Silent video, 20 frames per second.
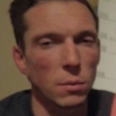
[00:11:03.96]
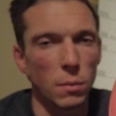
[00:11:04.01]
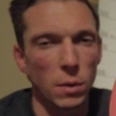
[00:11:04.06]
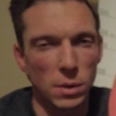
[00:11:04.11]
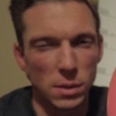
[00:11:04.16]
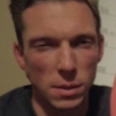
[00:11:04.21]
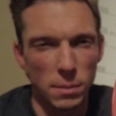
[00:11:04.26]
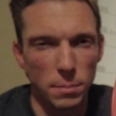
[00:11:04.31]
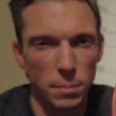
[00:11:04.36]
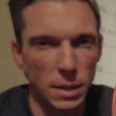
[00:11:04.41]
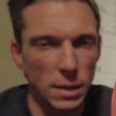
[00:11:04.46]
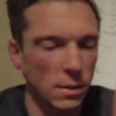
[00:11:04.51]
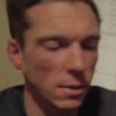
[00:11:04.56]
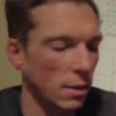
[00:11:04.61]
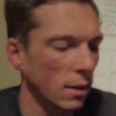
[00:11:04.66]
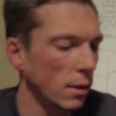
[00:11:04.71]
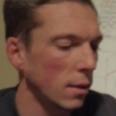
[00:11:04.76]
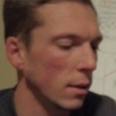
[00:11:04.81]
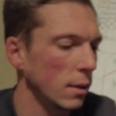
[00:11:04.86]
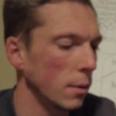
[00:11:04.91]
once it beats
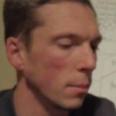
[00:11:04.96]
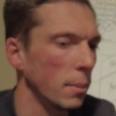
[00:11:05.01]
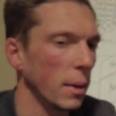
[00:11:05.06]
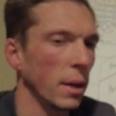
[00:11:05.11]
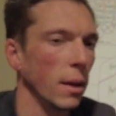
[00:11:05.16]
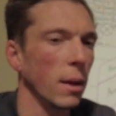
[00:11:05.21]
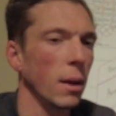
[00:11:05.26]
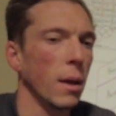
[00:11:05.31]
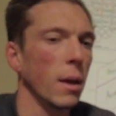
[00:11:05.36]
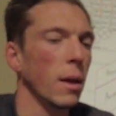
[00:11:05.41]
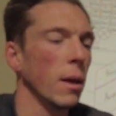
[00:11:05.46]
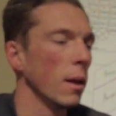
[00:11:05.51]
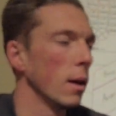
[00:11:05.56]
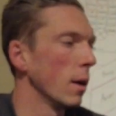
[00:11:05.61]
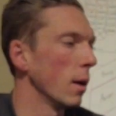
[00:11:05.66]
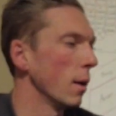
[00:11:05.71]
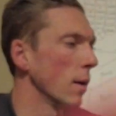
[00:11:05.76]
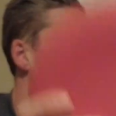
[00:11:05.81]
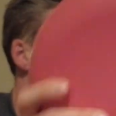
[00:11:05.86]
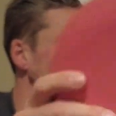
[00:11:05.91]
in a little bit.
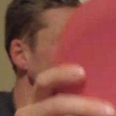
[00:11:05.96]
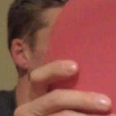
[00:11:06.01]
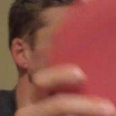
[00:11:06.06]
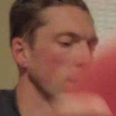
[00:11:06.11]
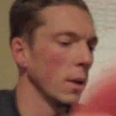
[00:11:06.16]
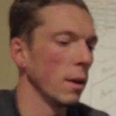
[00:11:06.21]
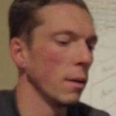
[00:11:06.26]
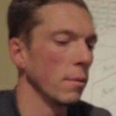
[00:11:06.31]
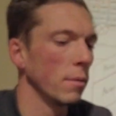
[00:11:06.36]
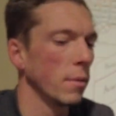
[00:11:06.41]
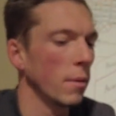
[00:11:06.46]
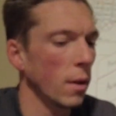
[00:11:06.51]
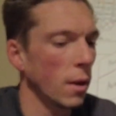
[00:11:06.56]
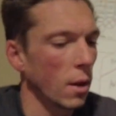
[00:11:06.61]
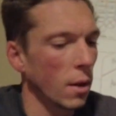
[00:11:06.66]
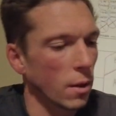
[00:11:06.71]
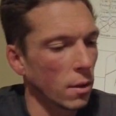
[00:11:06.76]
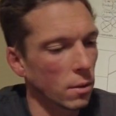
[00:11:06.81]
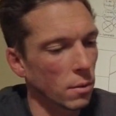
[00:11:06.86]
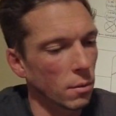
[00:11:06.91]
So love
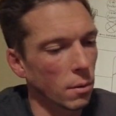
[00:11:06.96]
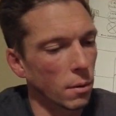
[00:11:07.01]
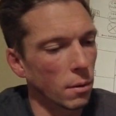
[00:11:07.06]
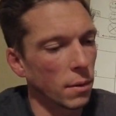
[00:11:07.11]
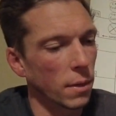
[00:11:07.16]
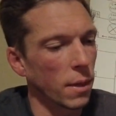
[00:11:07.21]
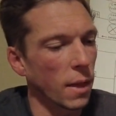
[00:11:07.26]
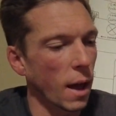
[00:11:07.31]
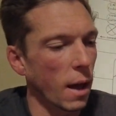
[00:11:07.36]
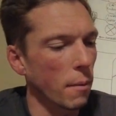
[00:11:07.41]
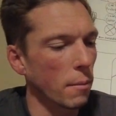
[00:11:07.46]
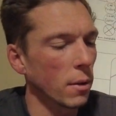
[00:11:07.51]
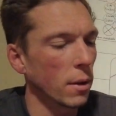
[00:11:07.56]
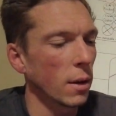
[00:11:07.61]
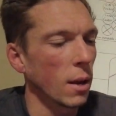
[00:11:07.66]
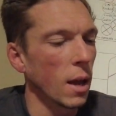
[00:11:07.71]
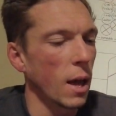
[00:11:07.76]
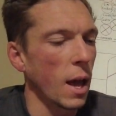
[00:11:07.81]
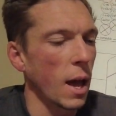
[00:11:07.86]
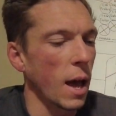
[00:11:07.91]
throwing that one.
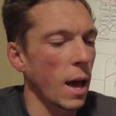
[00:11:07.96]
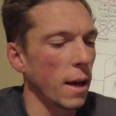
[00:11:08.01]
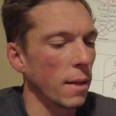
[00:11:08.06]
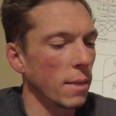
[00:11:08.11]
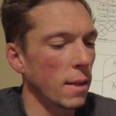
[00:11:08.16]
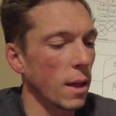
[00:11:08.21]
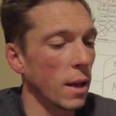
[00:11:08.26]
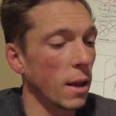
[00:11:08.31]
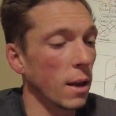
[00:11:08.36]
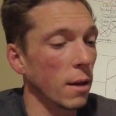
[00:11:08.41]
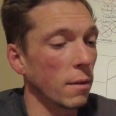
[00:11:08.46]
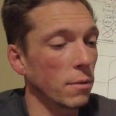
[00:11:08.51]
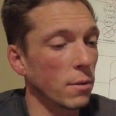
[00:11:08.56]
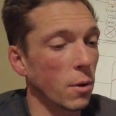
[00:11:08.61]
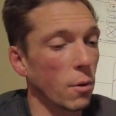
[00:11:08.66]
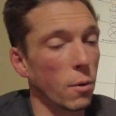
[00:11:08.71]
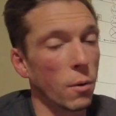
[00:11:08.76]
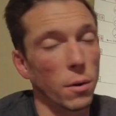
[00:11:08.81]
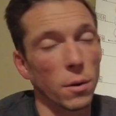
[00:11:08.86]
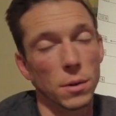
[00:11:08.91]
And then of
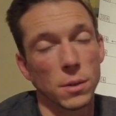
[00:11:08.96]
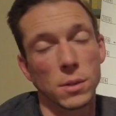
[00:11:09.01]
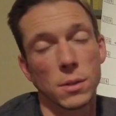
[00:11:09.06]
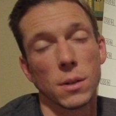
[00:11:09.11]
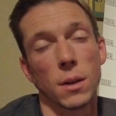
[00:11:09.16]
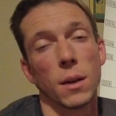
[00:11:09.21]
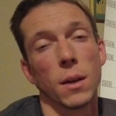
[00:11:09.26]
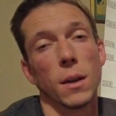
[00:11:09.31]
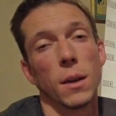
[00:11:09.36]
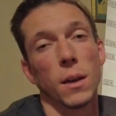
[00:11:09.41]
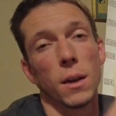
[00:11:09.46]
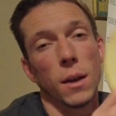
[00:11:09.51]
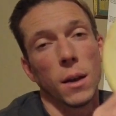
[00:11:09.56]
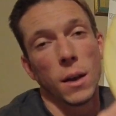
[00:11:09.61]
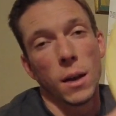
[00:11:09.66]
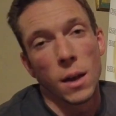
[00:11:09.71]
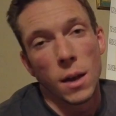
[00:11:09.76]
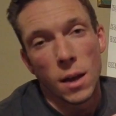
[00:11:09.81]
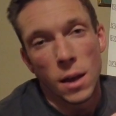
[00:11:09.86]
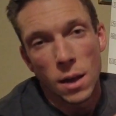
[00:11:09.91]
course,
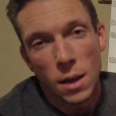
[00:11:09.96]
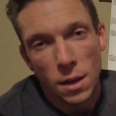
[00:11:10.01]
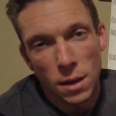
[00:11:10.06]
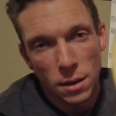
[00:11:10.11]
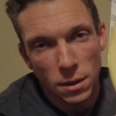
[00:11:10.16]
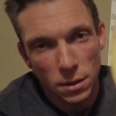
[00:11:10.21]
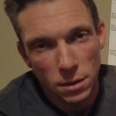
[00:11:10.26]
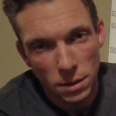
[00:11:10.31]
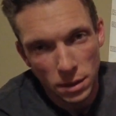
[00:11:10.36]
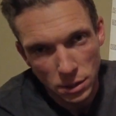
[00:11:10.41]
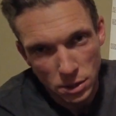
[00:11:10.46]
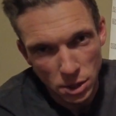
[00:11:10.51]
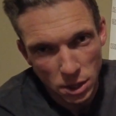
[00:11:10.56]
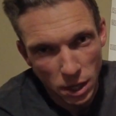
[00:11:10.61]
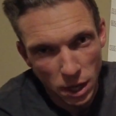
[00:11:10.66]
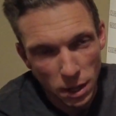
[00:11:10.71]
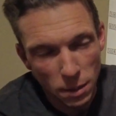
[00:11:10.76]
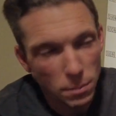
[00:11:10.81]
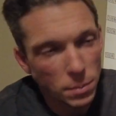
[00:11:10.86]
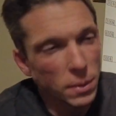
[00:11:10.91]
the
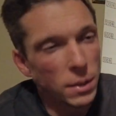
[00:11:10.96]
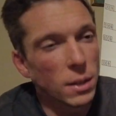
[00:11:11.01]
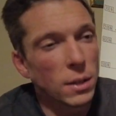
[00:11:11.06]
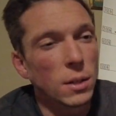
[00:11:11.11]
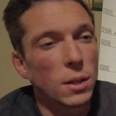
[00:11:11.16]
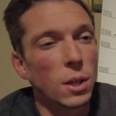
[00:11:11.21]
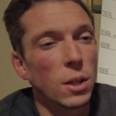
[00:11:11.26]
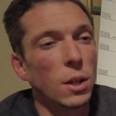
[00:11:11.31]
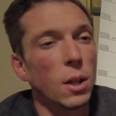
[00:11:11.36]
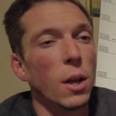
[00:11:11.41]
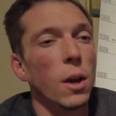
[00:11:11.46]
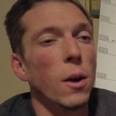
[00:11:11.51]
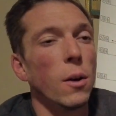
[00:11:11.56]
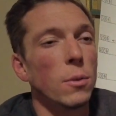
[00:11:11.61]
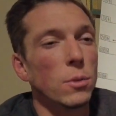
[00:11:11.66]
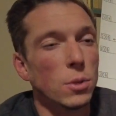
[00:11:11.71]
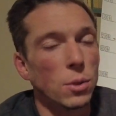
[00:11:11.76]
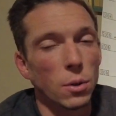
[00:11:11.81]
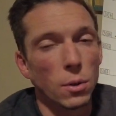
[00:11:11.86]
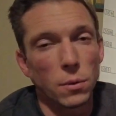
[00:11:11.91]
Champion
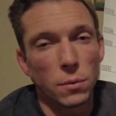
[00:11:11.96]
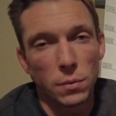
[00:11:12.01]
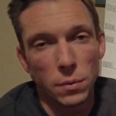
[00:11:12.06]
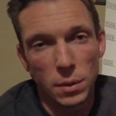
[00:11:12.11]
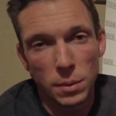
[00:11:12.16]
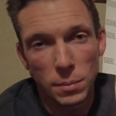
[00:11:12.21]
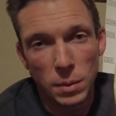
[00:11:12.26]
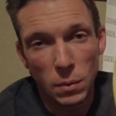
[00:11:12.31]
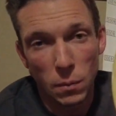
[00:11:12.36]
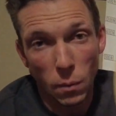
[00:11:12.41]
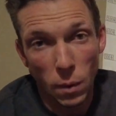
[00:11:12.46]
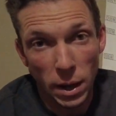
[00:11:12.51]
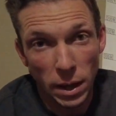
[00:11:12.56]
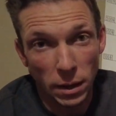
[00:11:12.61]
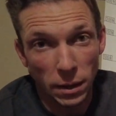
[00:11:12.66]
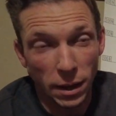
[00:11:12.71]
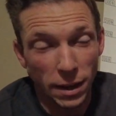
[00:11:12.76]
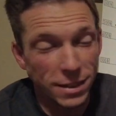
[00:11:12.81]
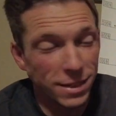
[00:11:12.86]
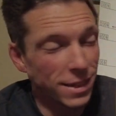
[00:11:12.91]
Glow Joel Freeman
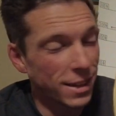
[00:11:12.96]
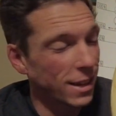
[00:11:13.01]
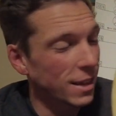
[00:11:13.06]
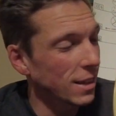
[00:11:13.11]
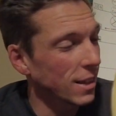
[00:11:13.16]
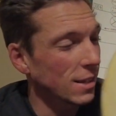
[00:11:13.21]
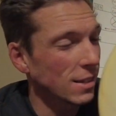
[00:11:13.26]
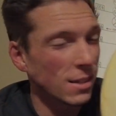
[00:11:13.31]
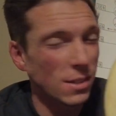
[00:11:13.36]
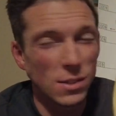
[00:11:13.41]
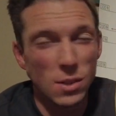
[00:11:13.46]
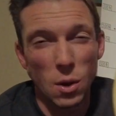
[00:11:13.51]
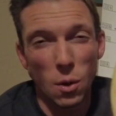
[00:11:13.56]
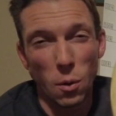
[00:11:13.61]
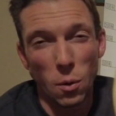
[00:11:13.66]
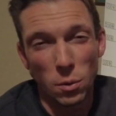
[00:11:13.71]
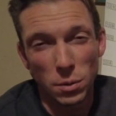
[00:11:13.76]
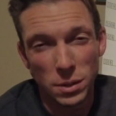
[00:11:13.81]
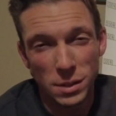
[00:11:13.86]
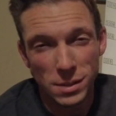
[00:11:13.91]
Whale. I think this is the
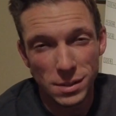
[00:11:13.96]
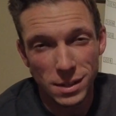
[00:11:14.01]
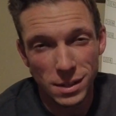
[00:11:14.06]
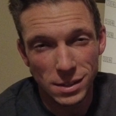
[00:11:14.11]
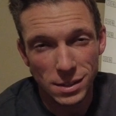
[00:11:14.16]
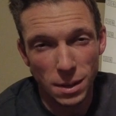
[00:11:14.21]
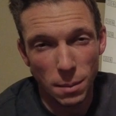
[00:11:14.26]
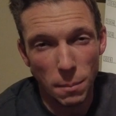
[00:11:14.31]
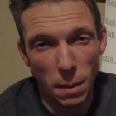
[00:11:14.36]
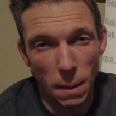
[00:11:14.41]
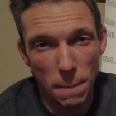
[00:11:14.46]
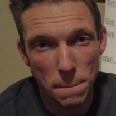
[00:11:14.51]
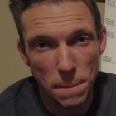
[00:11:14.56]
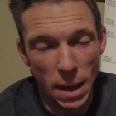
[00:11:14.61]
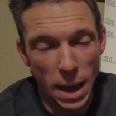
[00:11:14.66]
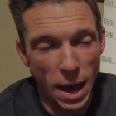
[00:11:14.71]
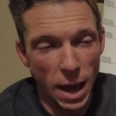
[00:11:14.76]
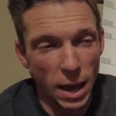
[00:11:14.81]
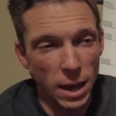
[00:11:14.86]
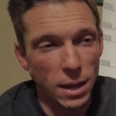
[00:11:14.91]
oldest disc in my
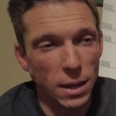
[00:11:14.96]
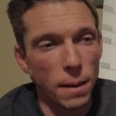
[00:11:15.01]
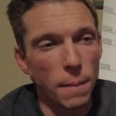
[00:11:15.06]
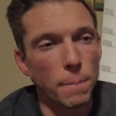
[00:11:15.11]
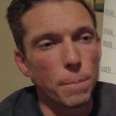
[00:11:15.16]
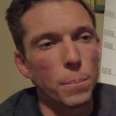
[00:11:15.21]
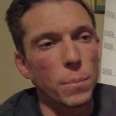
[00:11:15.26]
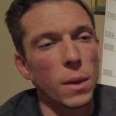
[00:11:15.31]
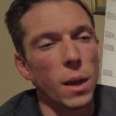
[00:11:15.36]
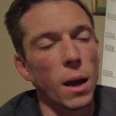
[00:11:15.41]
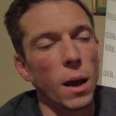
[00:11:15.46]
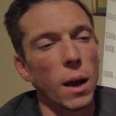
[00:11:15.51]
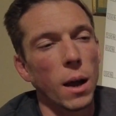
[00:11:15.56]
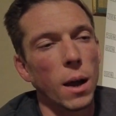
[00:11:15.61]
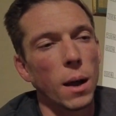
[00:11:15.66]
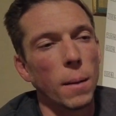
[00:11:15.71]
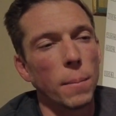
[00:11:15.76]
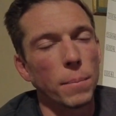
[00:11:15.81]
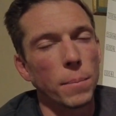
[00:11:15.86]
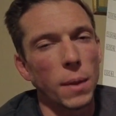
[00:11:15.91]
bag.
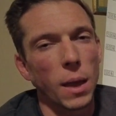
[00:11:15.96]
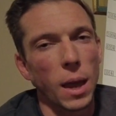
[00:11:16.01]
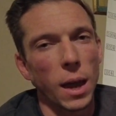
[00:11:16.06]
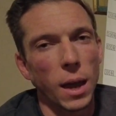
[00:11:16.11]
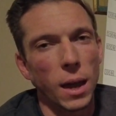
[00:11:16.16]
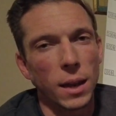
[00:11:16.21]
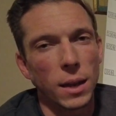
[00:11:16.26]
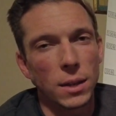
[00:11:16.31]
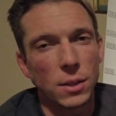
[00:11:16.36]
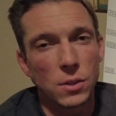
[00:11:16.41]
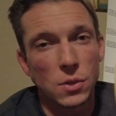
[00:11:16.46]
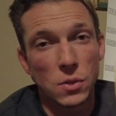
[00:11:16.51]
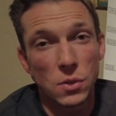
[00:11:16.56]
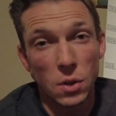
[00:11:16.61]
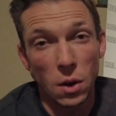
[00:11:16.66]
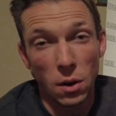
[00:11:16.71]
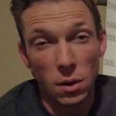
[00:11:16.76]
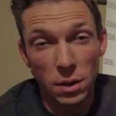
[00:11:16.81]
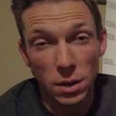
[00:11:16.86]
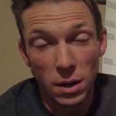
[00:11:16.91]
And it
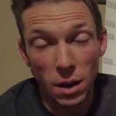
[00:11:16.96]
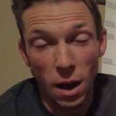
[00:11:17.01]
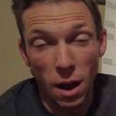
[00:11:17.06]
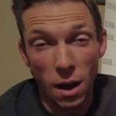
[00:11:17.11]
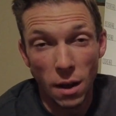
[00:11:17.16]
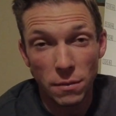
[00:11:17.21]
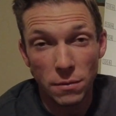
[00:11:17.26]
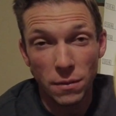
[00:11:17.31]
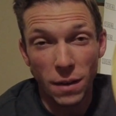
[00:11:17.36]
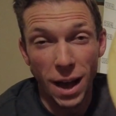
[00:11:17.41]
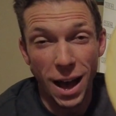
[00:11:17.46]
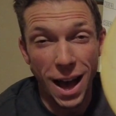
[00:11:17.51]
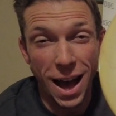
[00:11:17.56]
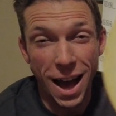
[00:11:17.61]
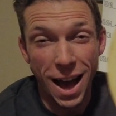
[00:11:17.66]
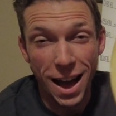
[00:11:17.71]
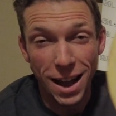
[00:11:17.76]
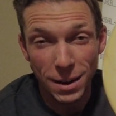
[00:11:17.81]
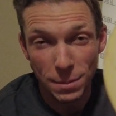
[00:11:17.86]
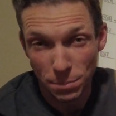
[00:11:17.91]
started off
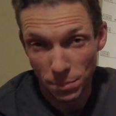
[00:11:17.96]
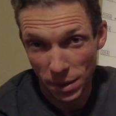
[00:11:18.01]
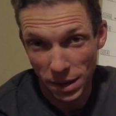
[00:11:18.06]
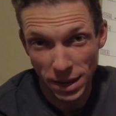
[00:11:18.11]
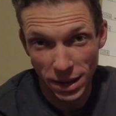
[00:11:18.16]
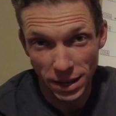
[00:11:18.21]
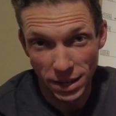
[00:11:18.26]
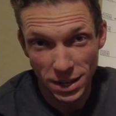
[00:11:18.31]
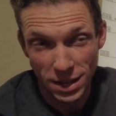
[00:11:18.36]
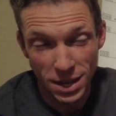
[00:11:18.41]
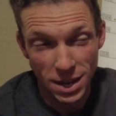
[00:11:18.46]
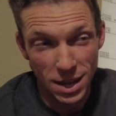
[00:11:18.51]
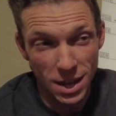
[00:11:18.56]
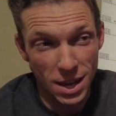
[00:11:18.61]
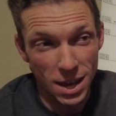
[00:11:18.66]
hot pink